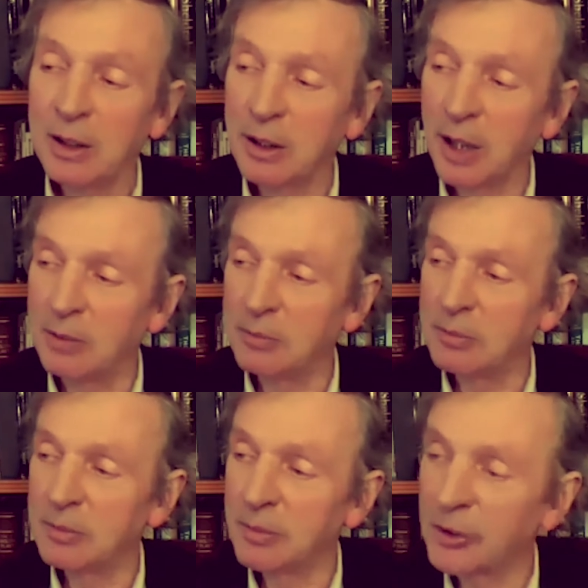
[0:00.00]

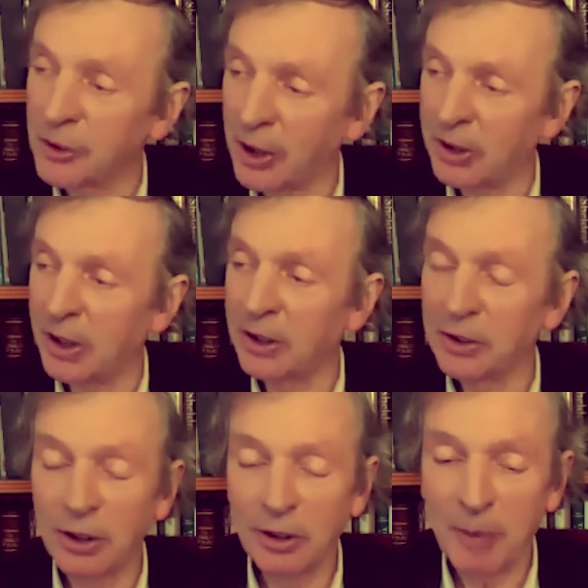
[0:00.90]
um, studying it
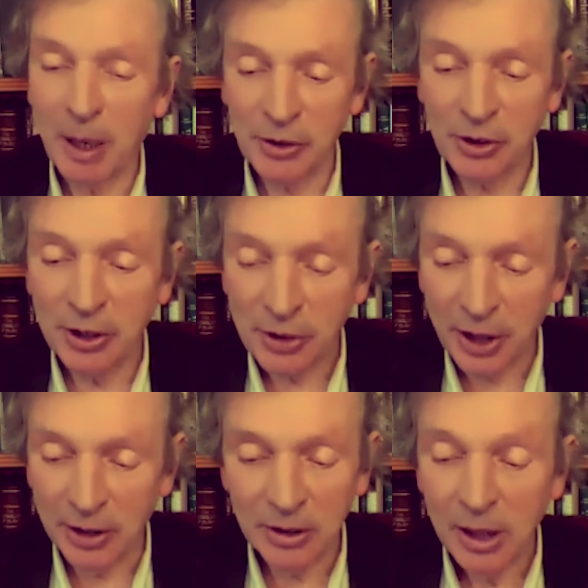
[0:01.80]
in immense
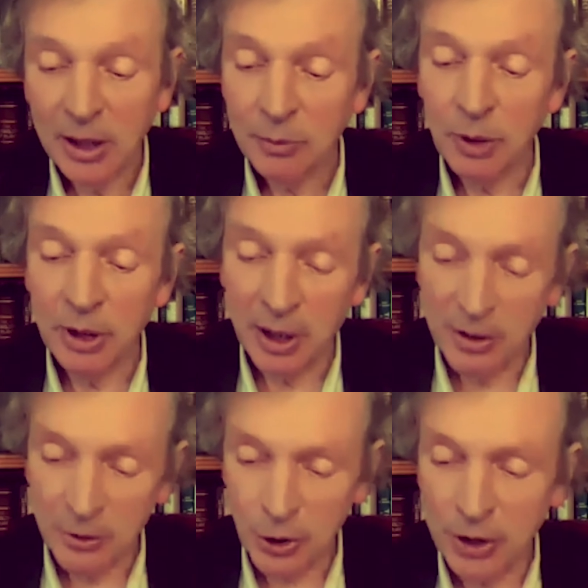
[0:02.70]
detail. We know the
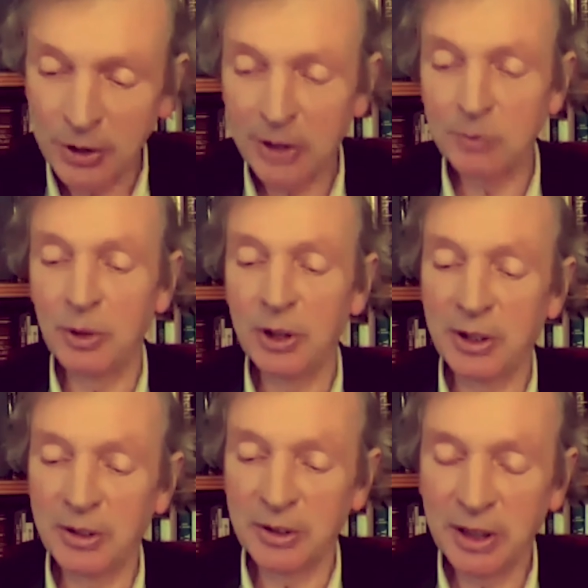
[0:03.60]
genome, we know
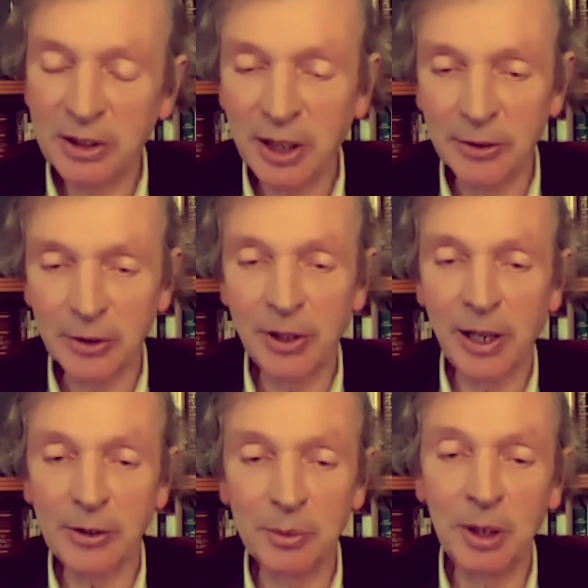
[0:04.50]
the detailed
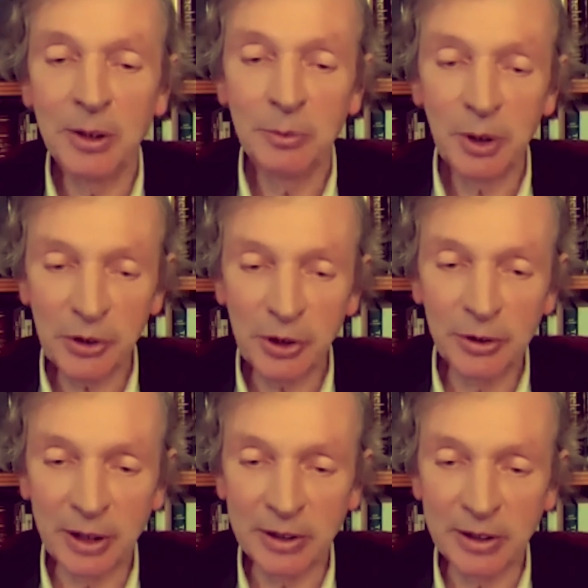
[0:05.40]
anatomy. We still
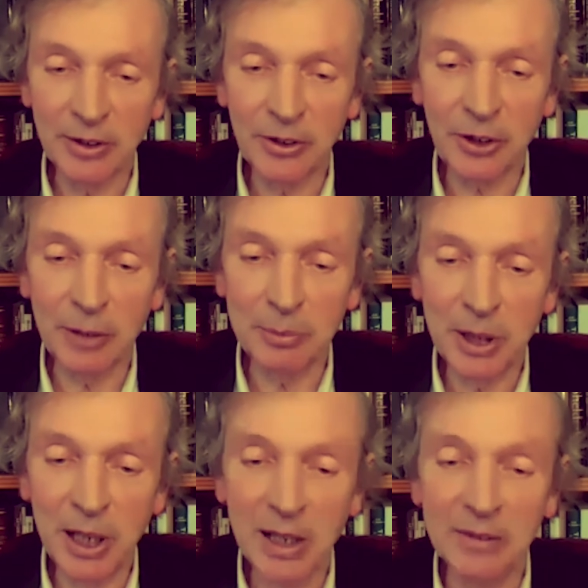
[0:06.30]
don't understand
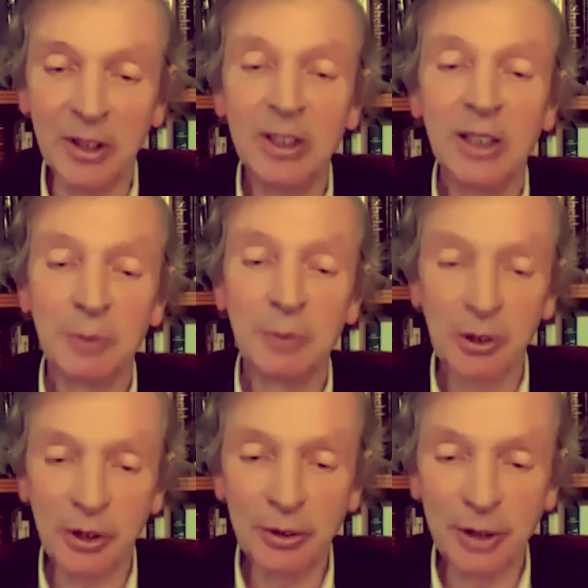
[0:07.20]
behavior. We
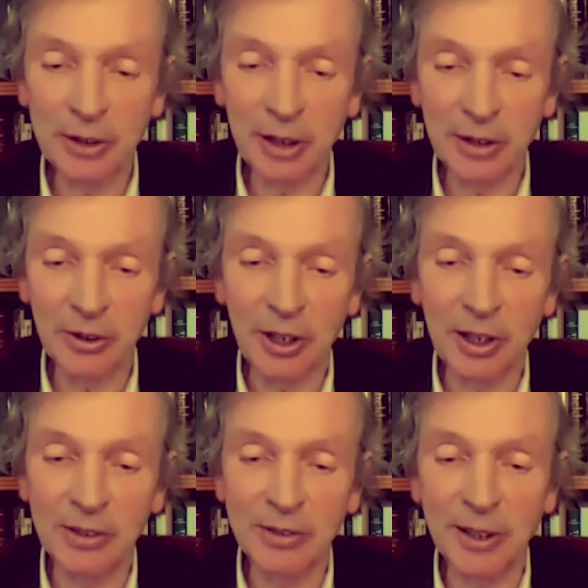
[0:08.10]
still don't
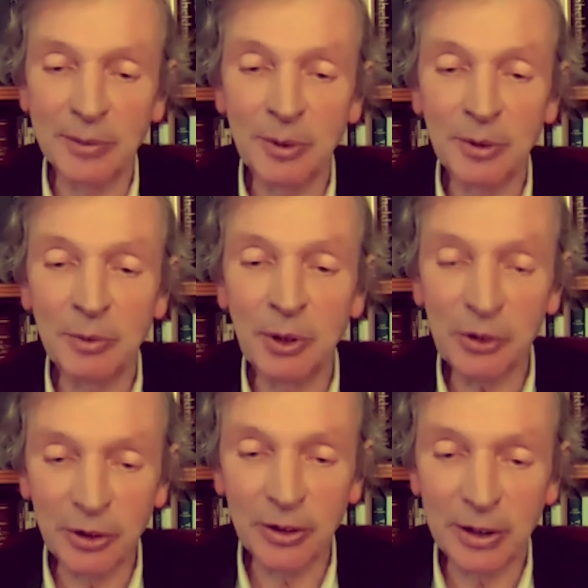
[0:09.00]
understand development. We
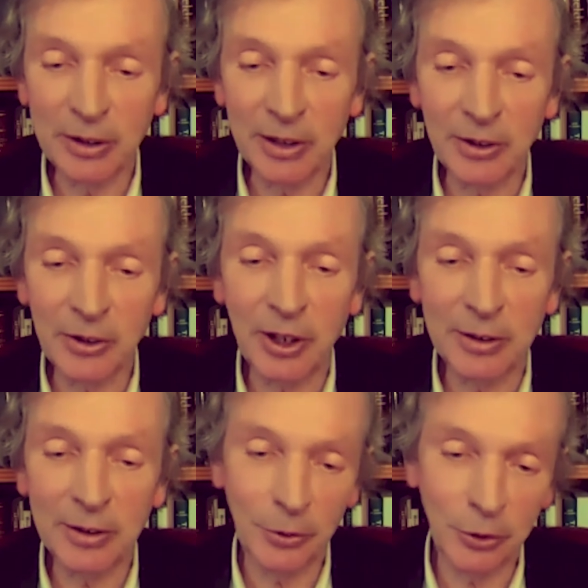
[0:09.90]
still don't understand
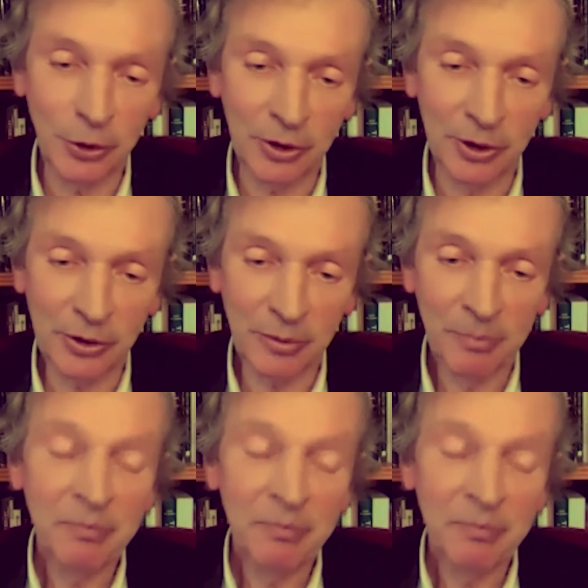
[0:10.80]
consciousness.